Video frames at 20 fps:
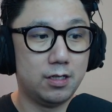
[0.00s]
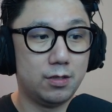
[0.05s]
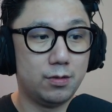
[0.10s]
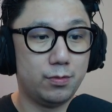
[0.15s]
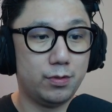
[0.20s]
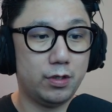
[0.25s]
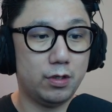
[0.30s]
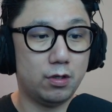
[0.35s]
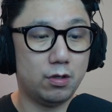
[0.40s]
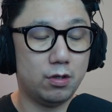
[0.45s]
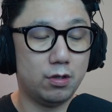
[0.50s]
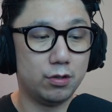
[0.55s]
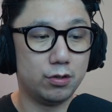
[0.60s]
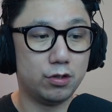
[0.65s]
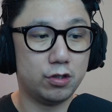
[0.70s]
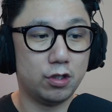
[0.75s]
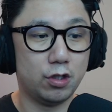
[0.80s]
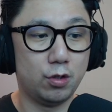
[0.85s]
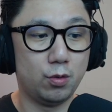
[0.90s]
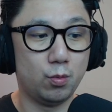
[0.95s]
We
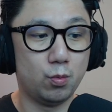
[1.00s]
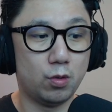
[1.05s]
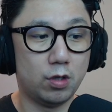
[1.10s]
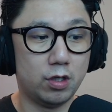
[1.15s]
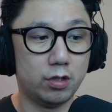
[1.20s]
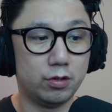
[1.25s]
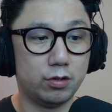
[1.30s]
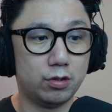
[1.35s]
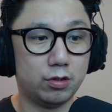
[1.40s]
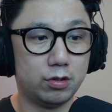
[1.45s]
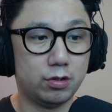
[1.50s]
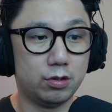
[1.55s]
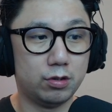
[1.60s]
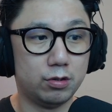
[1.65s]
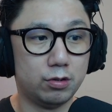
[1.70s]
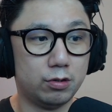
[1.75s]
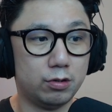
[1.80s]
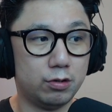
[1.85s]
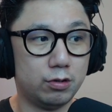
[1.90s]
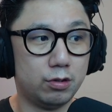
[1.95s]
also want
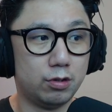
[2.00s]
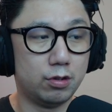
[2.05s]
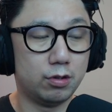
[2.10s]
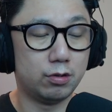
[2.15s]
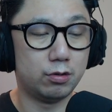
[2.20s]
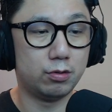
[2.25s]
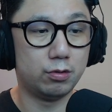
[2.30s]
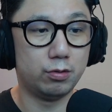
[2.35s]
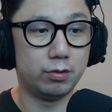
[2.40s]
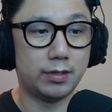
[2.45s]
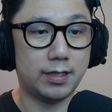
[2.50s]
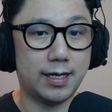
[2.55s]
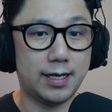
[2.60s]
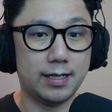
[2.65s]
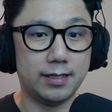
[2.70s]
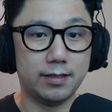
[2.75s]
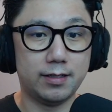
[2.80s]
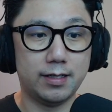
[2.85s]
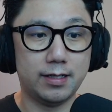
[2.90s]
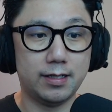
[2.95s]
to do
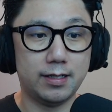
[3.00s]
that